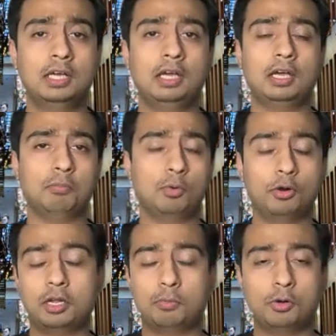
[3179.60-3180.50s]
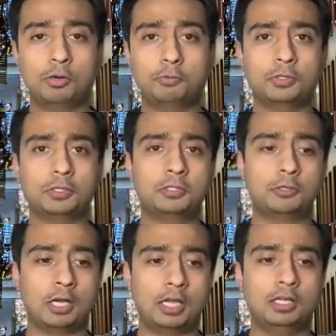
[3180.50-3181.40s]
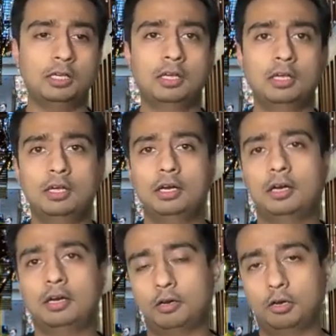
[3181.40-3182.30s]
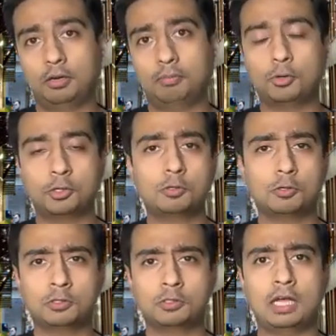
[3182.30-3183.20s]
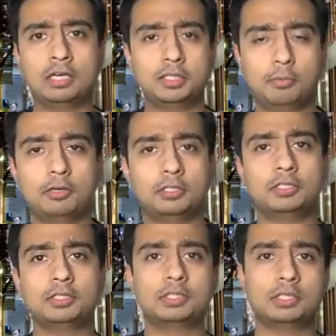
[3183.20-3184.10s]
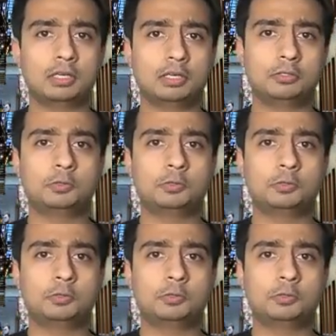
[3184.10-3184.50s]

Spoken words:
And more we are trying monoclonal antibodies to